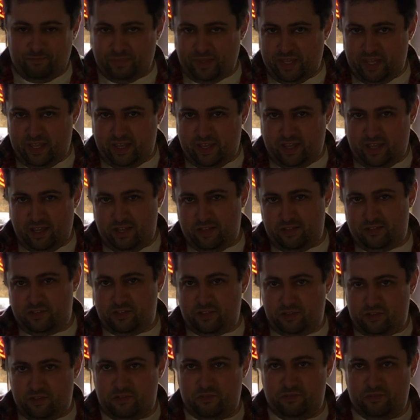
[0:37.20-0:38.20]
And
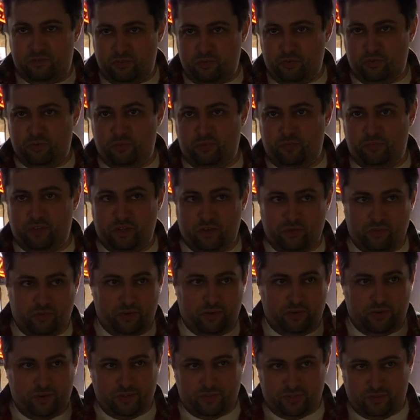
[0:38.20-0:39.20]
to new
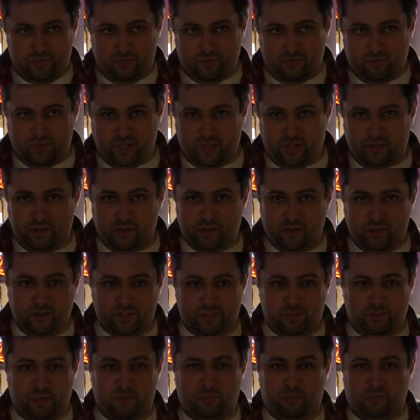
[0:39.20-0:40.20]
viewers, new
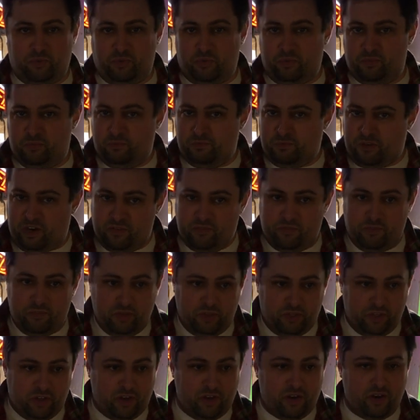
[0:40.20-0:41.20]
readers, people who aren't
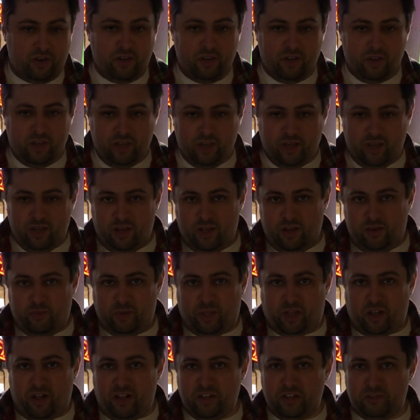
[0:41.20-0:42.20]
familiar, we
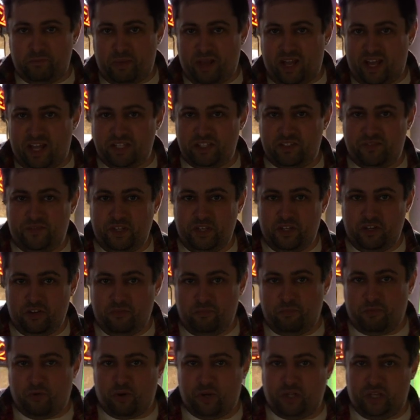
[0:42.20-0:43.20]
called it Pa's Video
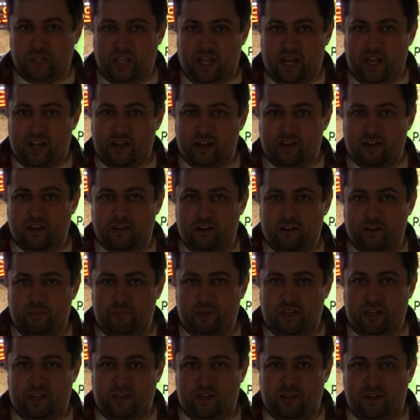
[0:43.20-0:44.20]
Board Lager
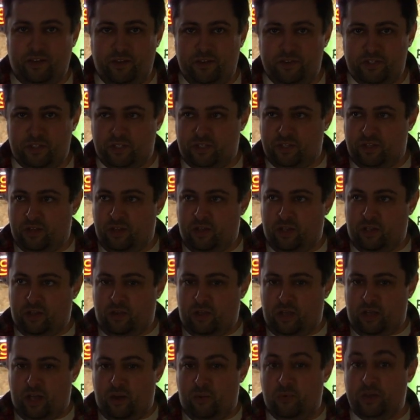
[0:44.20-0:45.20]
because
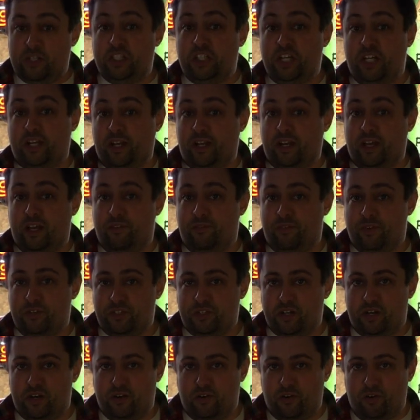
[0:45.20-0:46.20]
when Jenny and I first
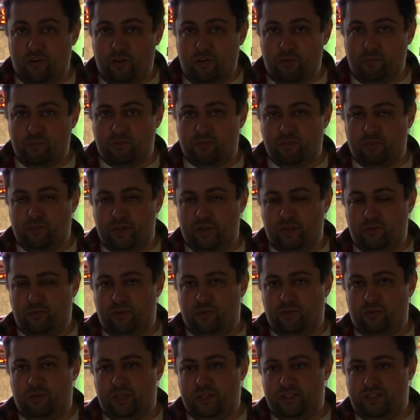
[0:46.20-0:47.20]
started homebrewing,
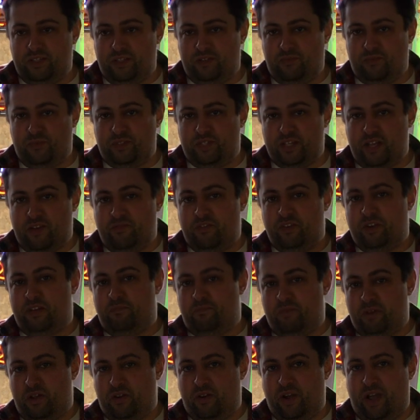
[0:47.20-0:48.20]
what we did was every
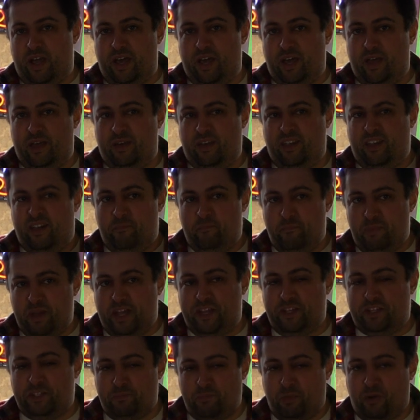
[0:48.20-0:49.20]
beer had a
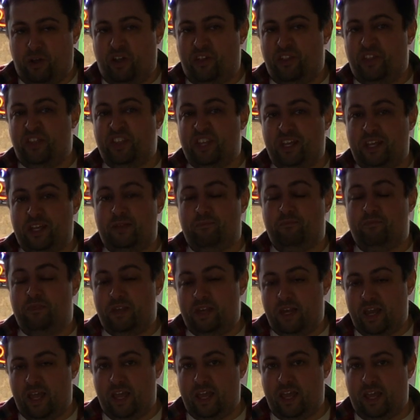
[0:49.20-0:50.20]
baseball-themed
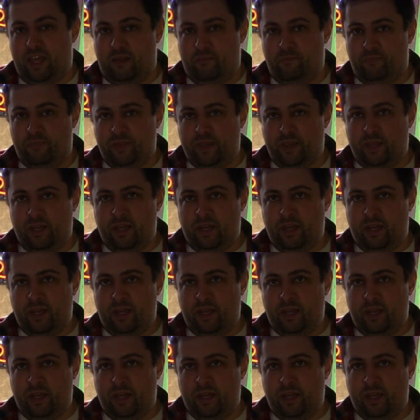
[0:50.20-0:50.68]
name.